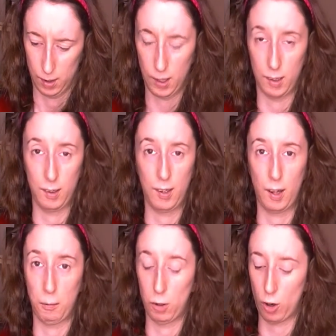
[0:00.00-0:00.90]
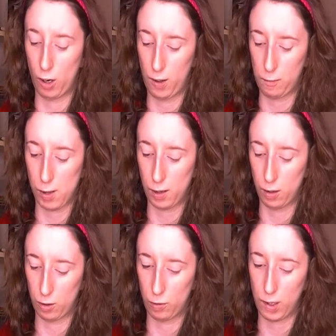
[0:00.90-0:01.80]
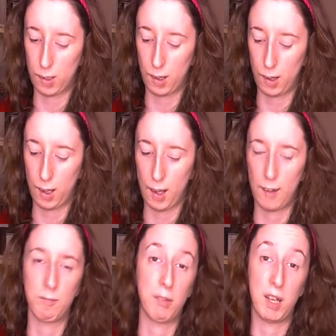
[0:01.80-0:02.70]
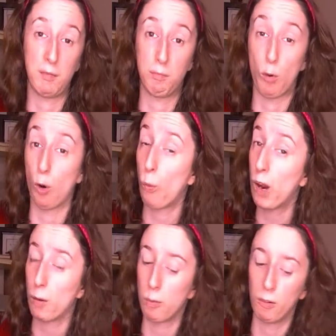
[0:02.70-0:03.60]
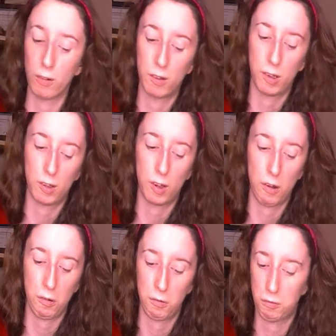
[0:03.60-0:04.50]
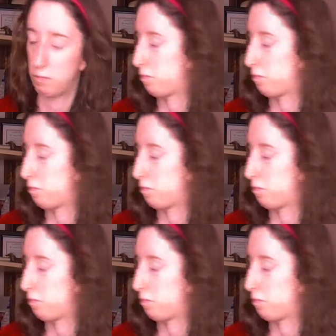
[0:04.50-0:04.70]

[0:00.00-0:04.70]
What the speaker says: since a majority of my looks recently have been more wearable. So